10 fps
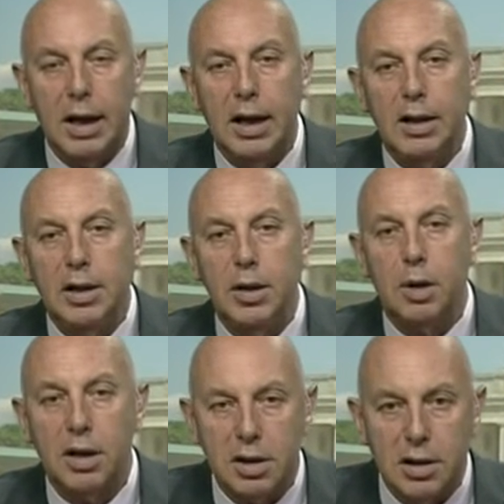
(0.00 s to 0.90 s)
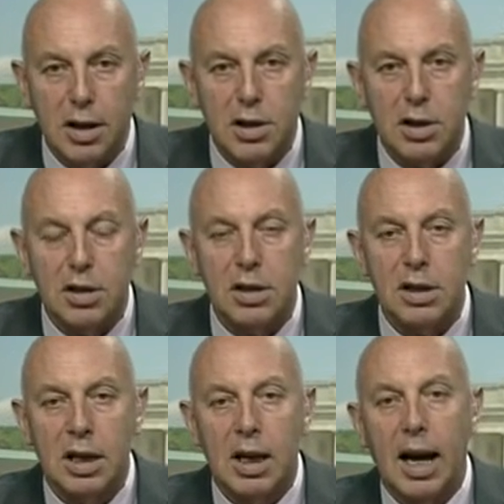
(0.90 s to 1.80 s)
in the United
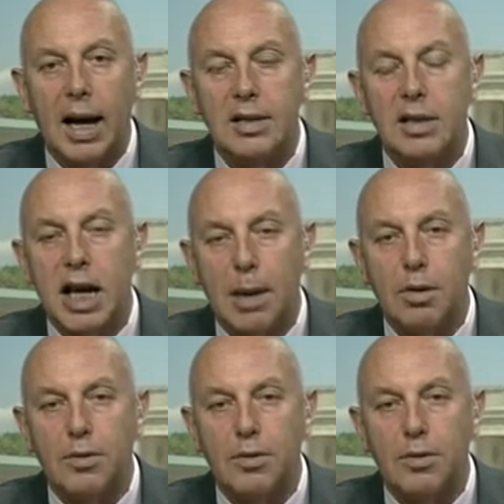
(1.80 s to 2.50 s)
Nations, and to tap